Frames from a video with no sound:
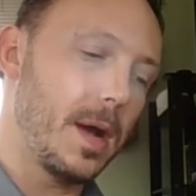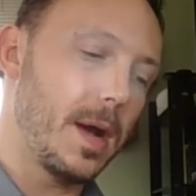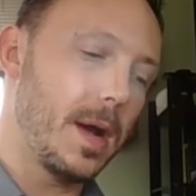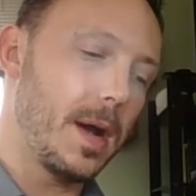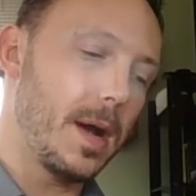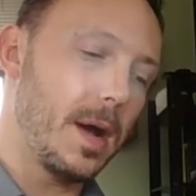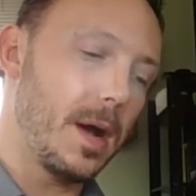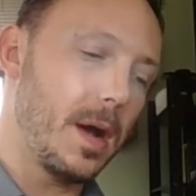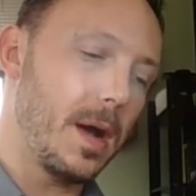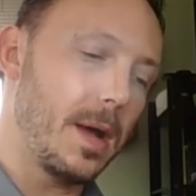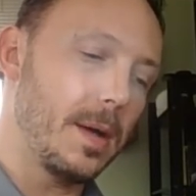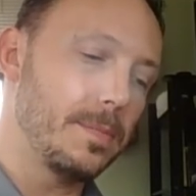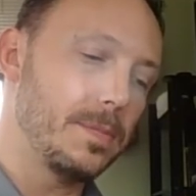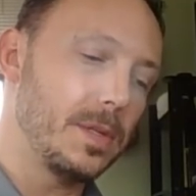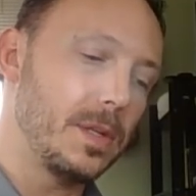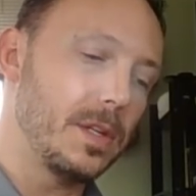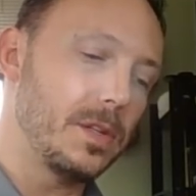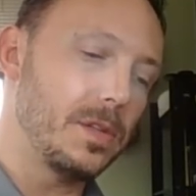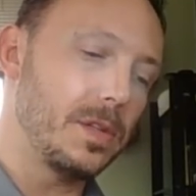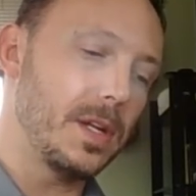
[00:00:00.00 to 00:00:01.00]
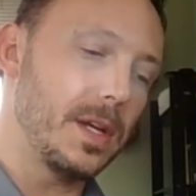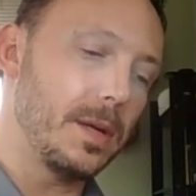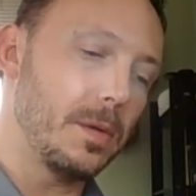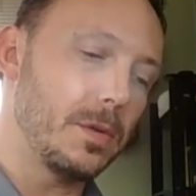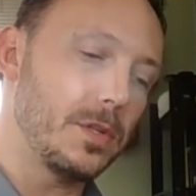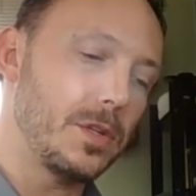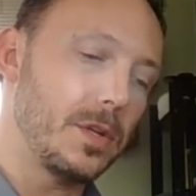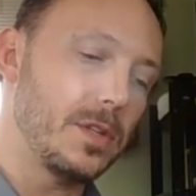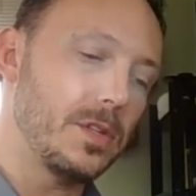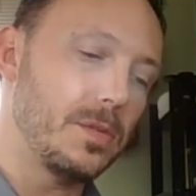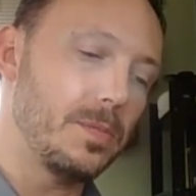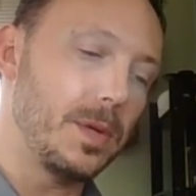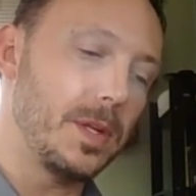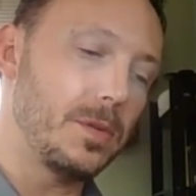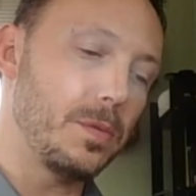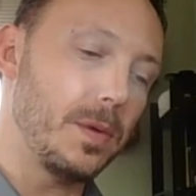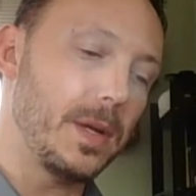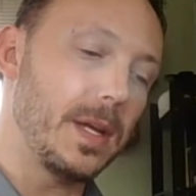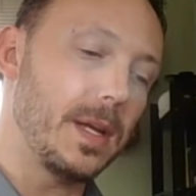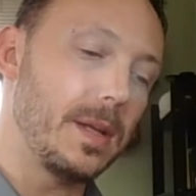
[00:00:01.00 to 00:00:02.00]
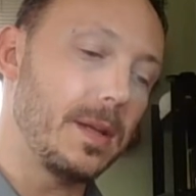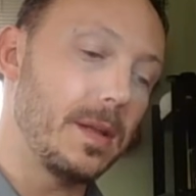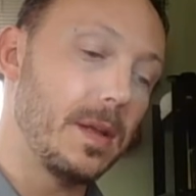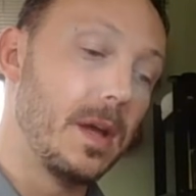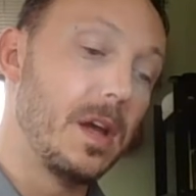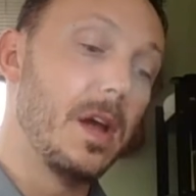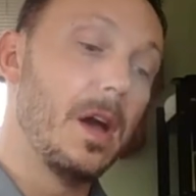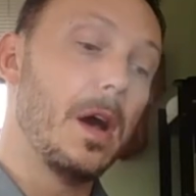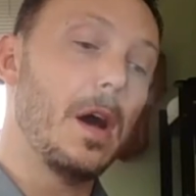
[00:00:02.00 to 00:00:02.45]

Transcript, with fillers: Uh, Hobbes distinguishes between